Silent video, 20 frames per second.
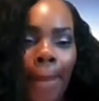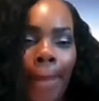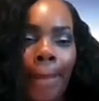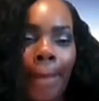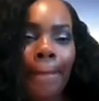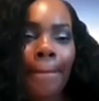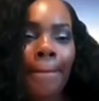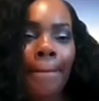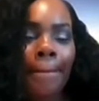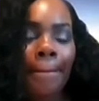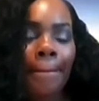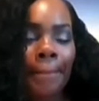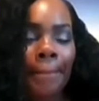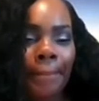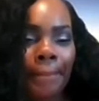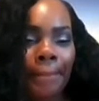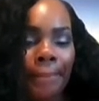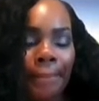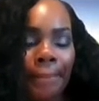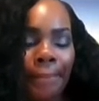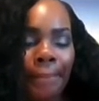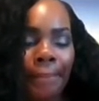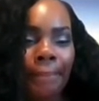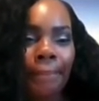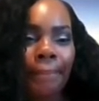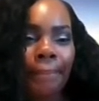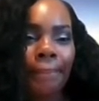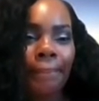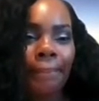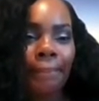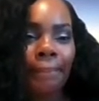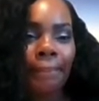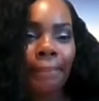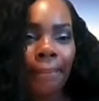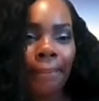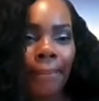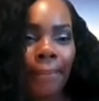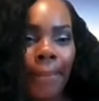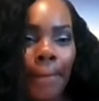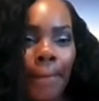
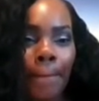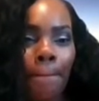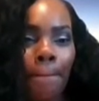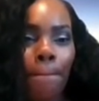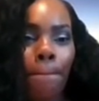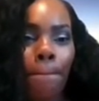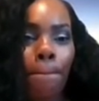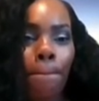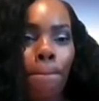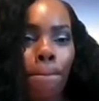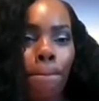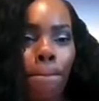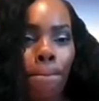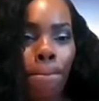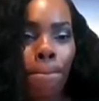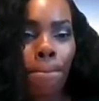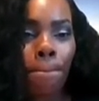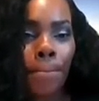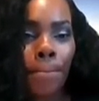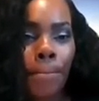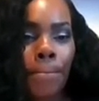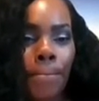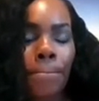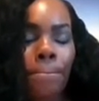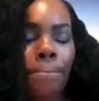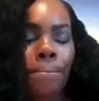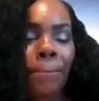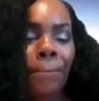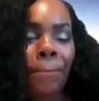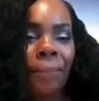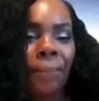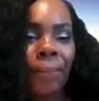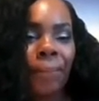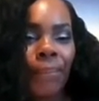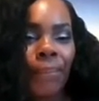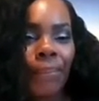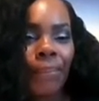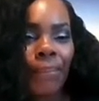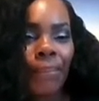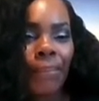
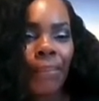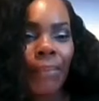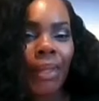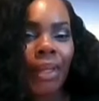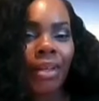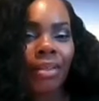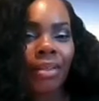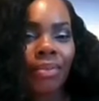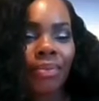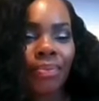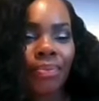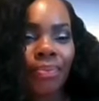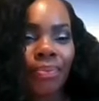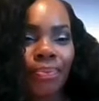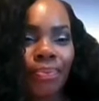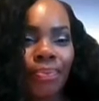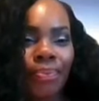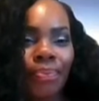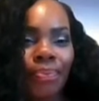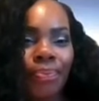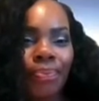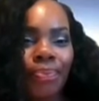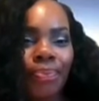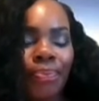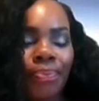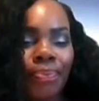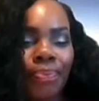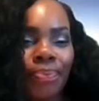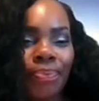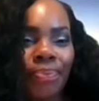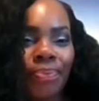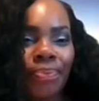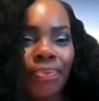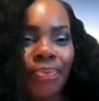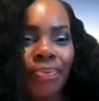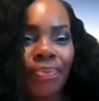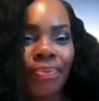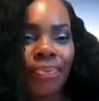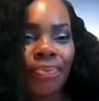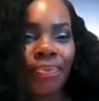
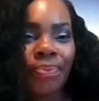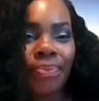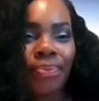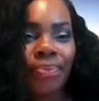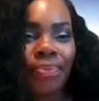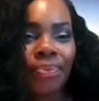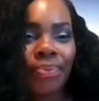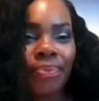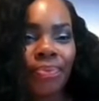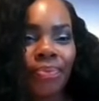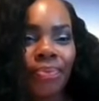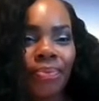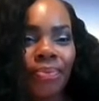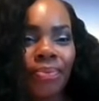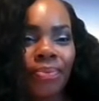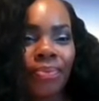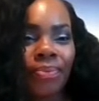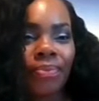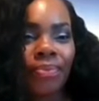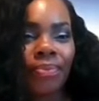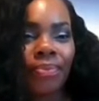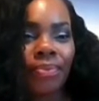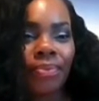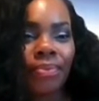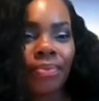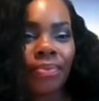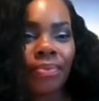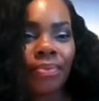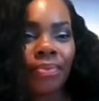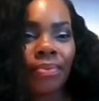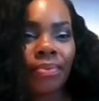The person shown says nothing.